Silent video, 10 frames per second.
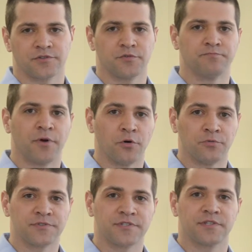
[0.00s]
to
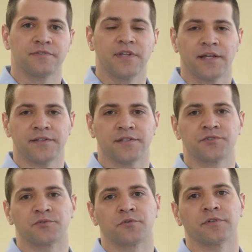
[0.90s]
bones,
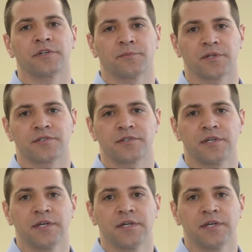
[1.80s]
tendons, or ligaments.